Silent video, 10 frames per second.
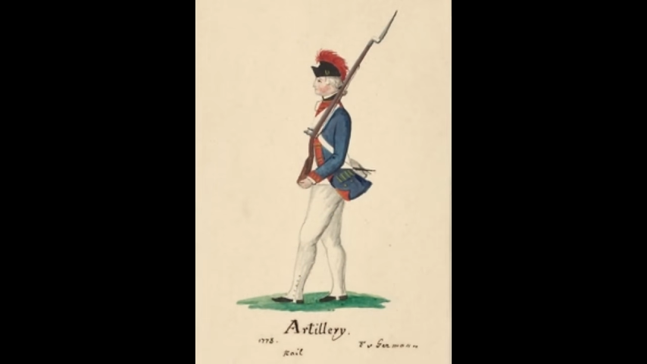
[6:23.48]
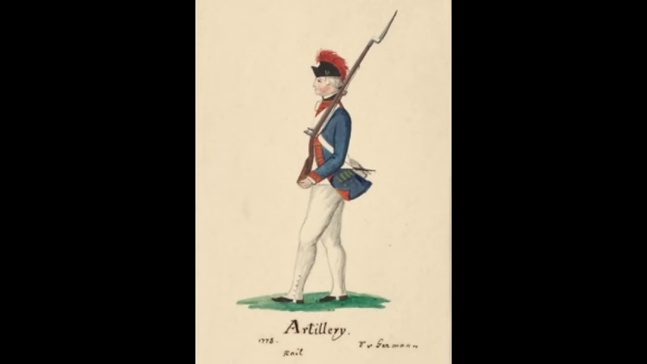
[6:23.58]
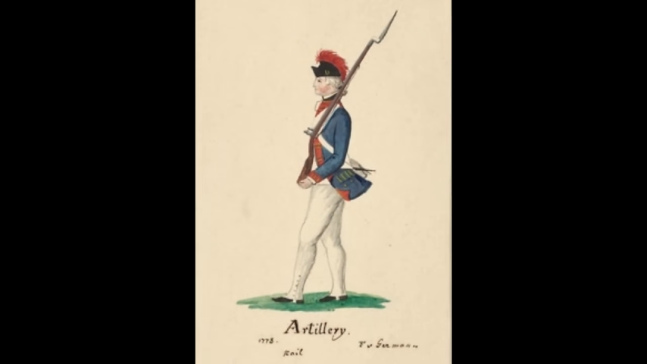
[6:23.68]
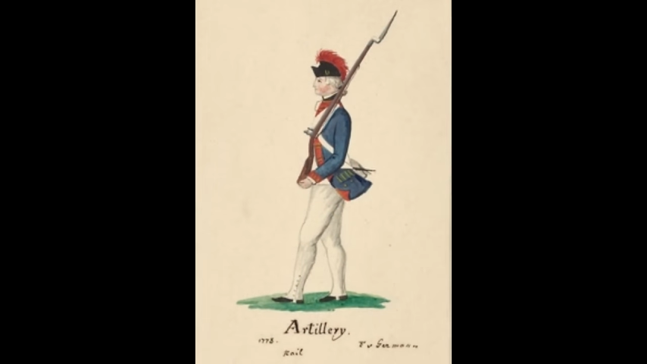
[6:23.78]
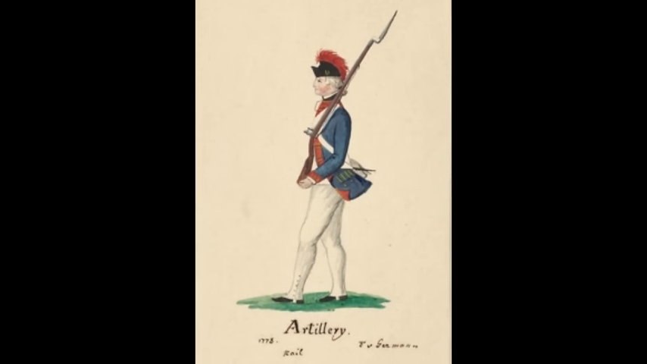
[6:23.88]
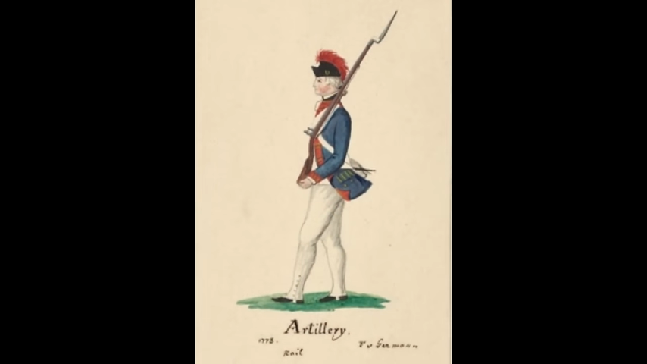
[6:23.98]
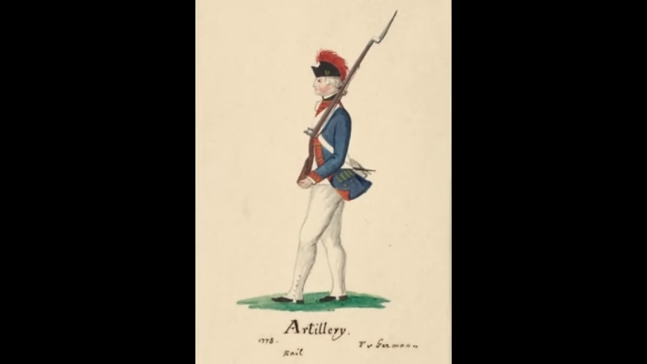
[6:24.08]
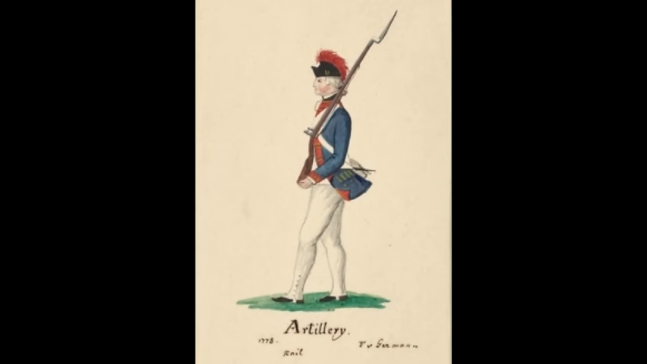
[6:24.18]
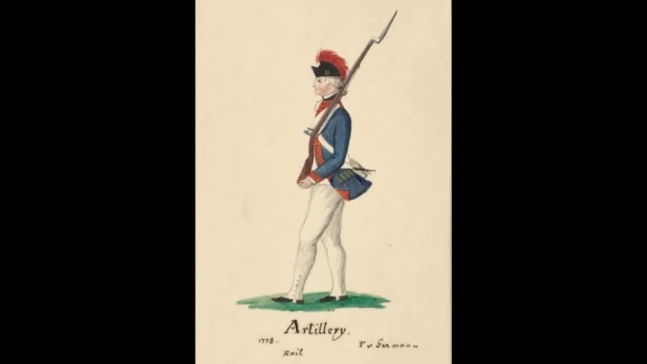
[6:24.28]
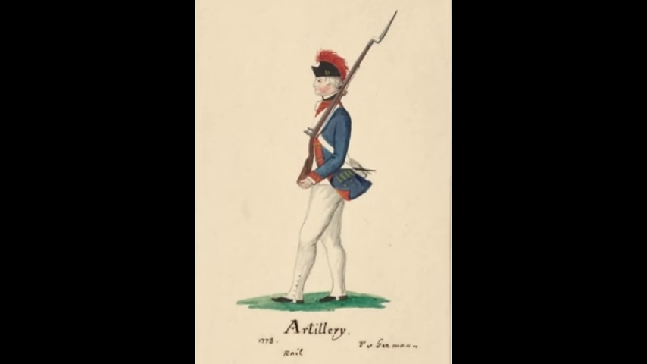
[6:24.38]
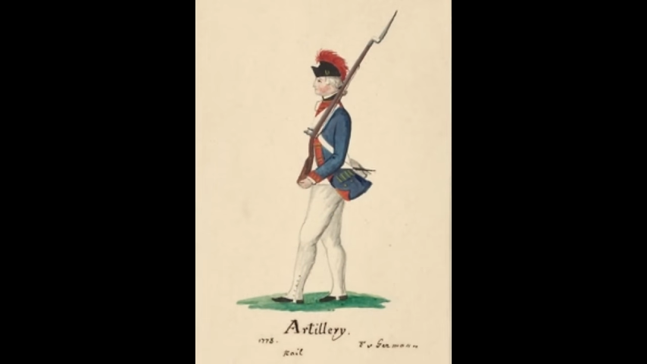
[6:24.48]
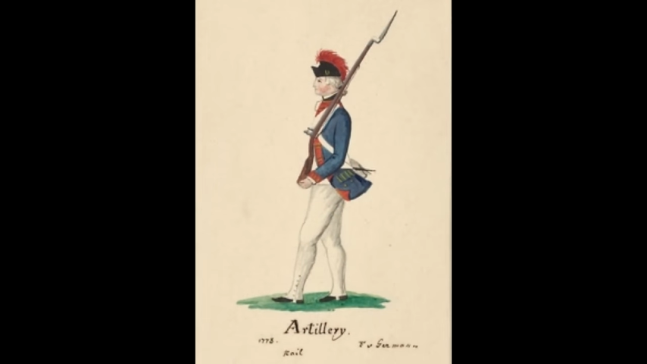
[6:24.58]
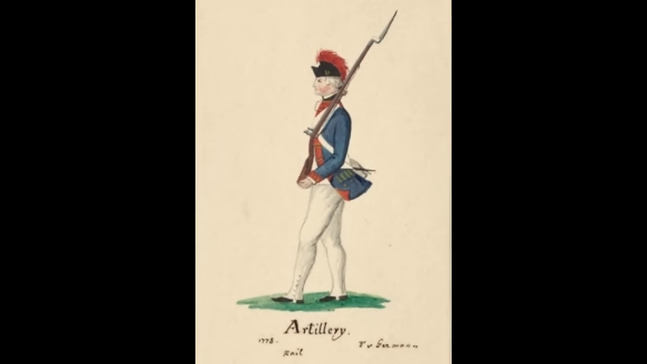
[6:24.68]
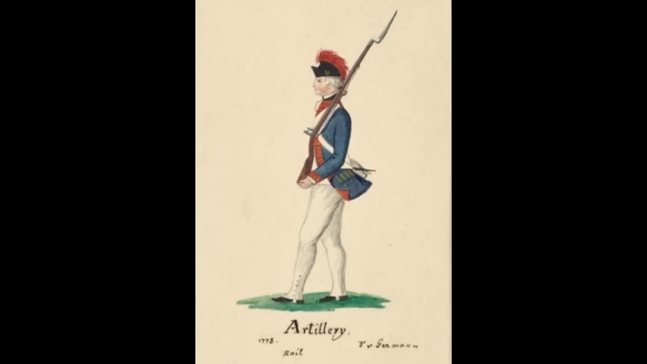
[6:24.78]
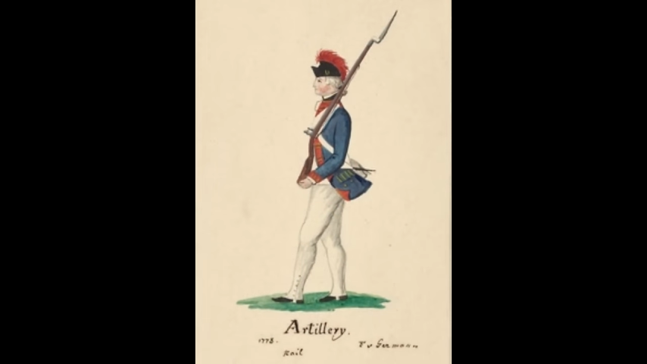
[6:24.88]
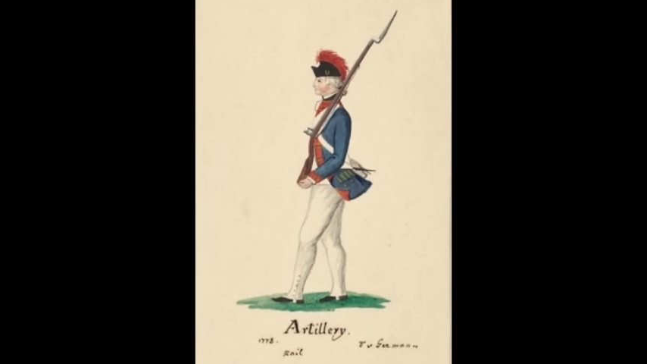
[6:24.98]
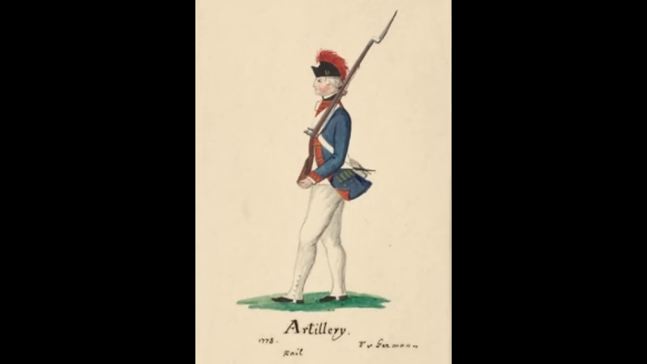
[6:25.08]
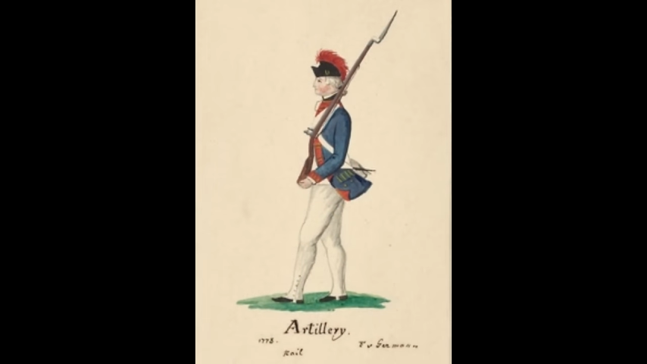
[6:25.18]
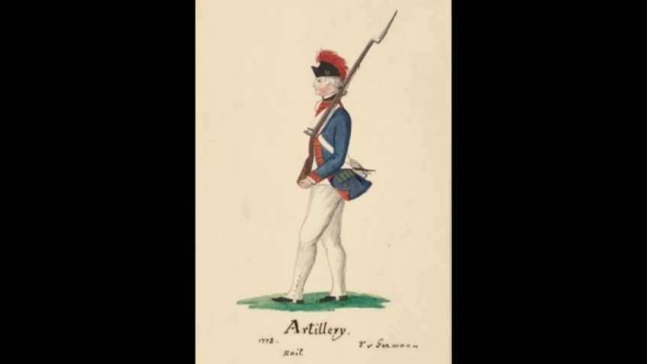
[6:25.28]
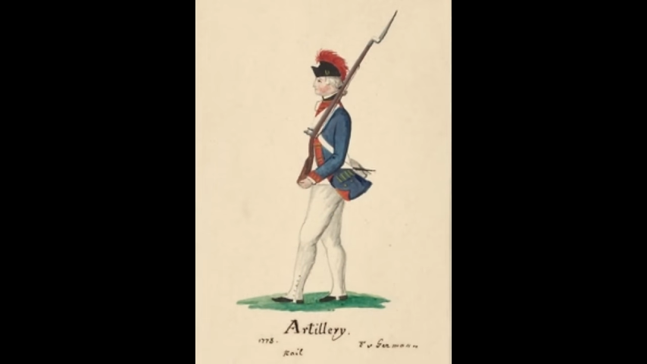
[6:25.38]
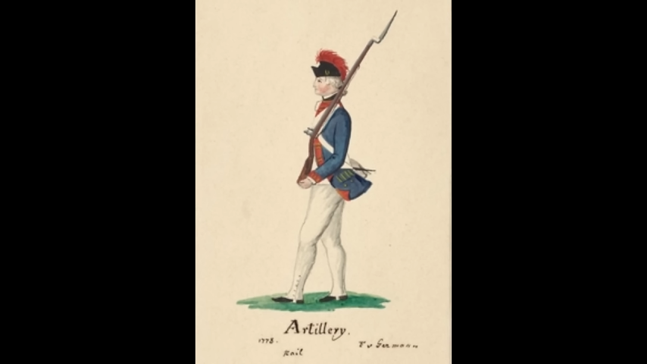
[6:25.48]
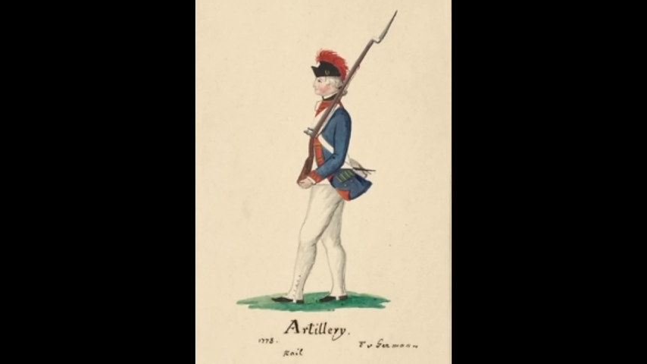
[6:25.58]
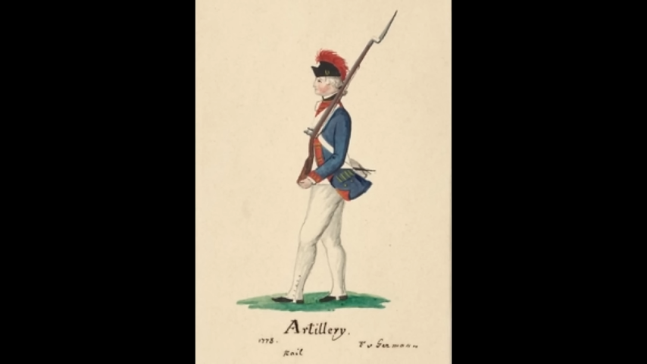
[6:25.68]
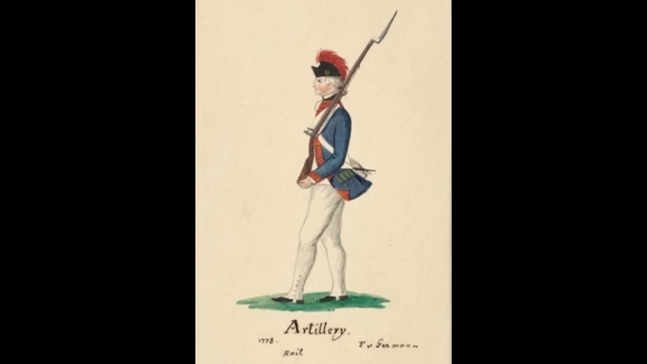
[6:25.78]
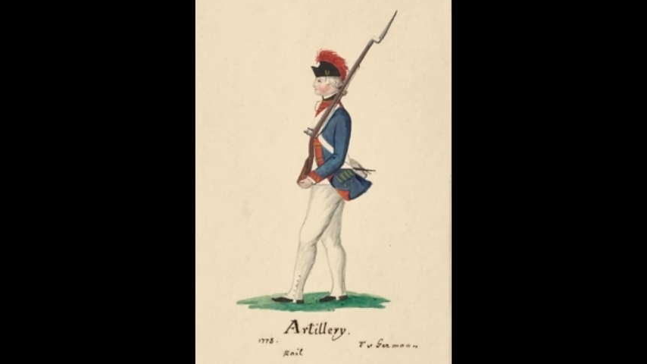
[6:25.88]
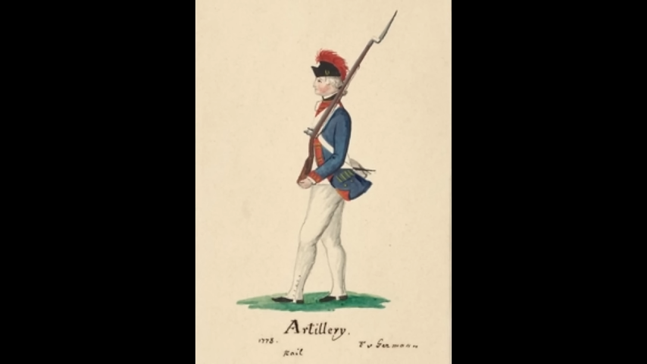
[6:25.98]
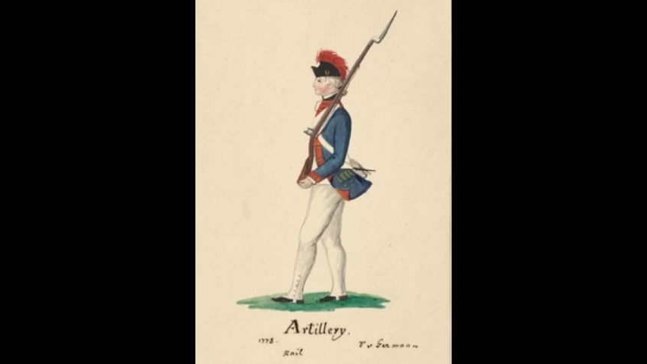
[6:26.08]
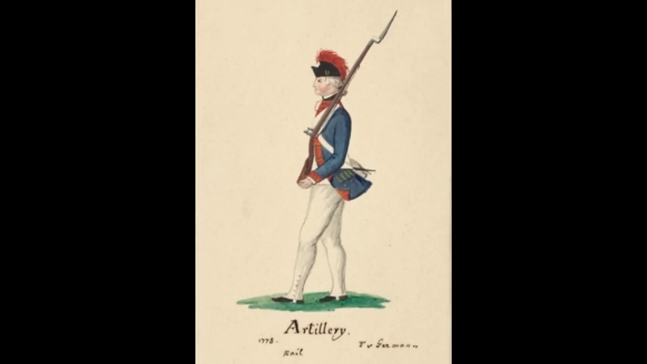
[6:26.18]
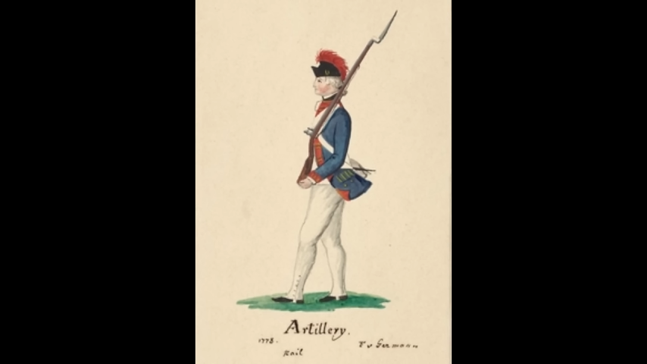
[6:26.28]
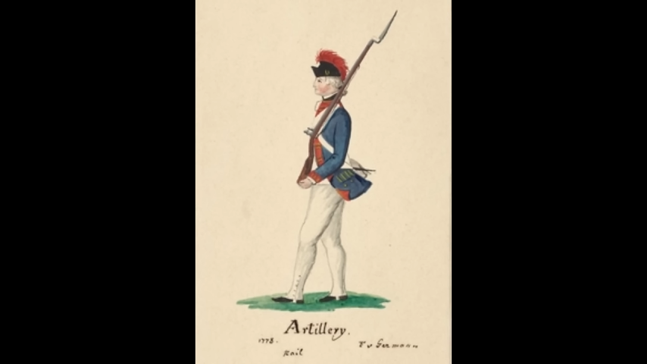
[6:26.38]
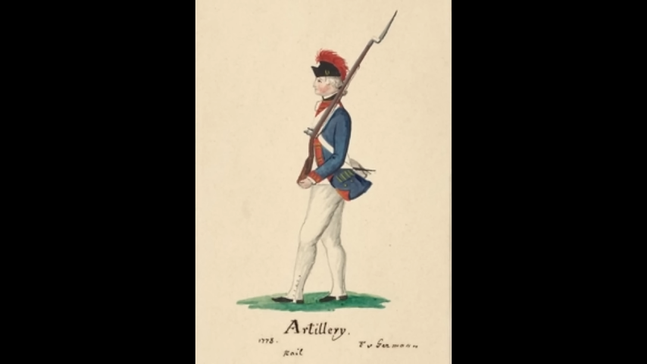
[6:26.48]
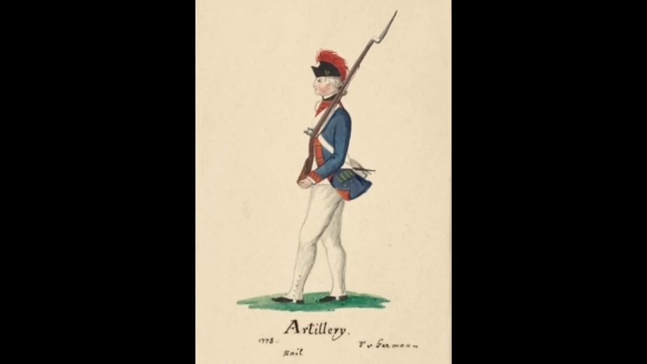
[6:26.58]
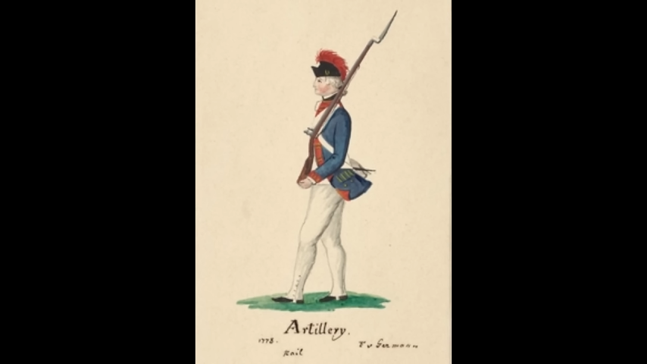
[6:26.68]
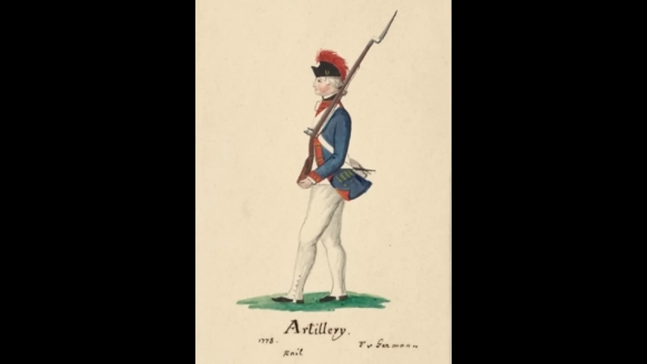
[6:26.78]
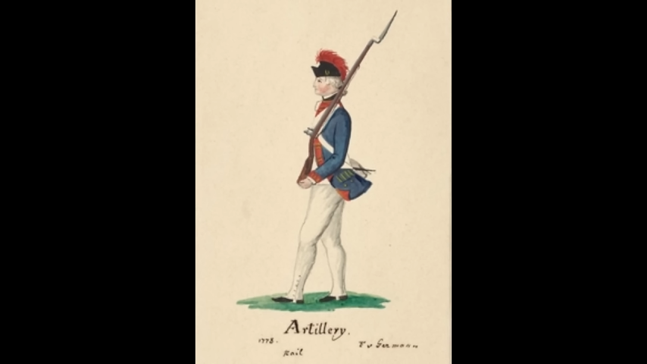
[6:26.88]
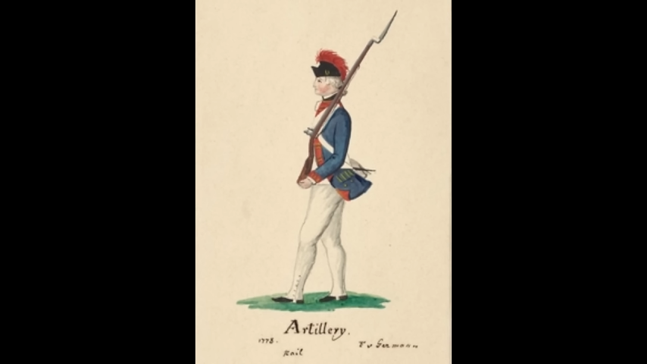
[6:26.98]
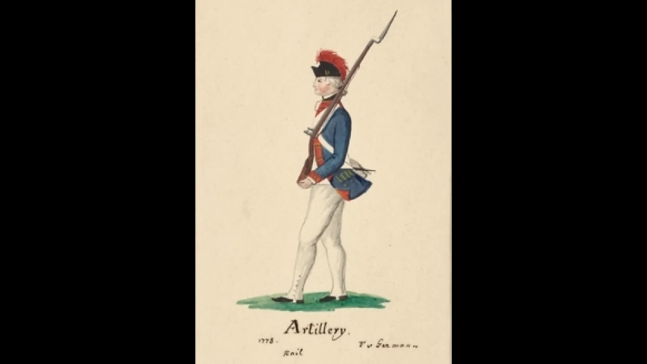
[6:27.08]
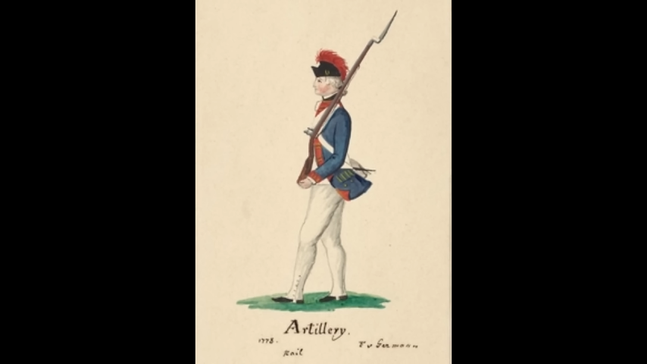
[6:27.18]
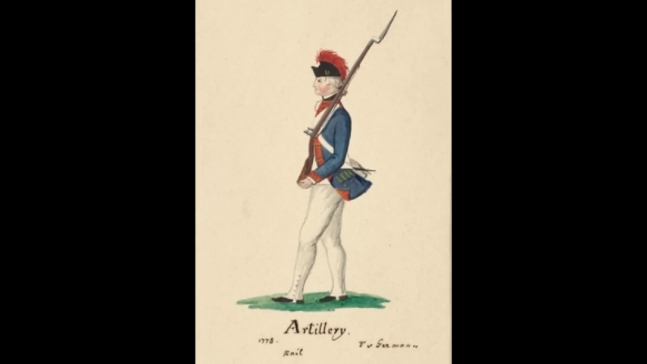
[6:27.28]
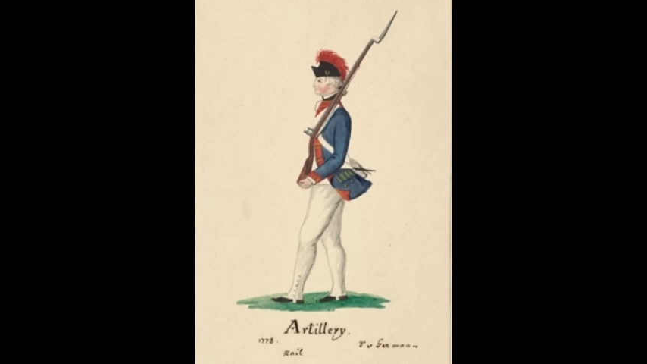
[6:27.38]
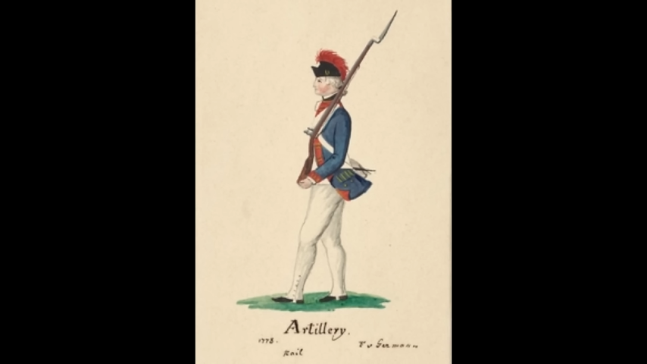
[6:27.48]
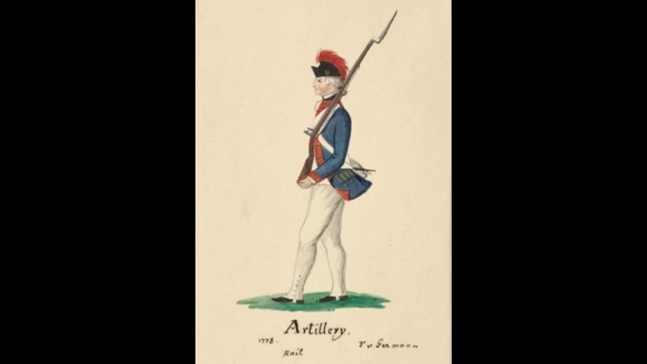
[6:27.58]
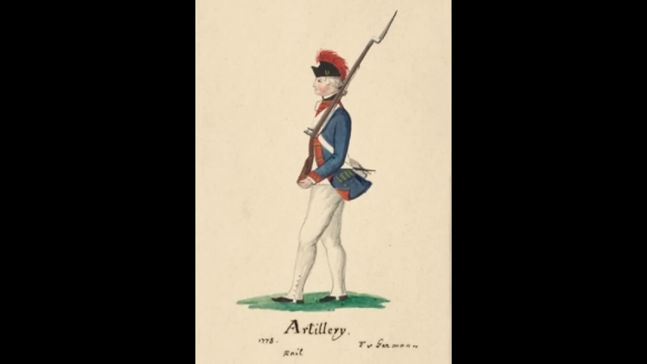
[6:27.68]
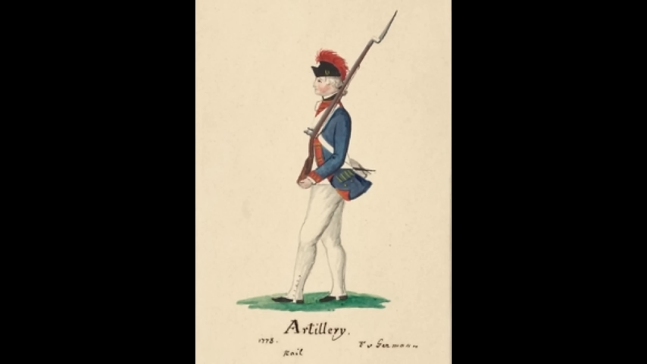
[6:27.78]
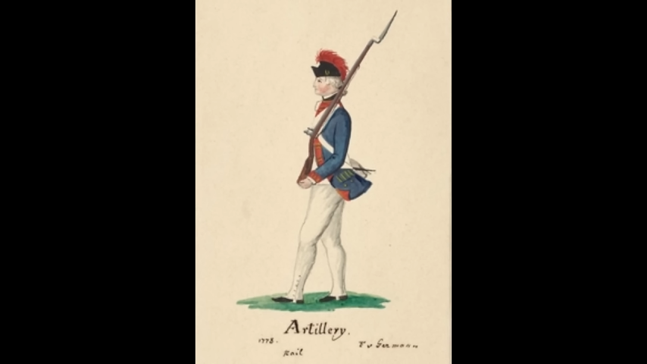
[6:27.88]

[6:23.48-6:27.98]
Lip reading: Nobody's mouth can be seen.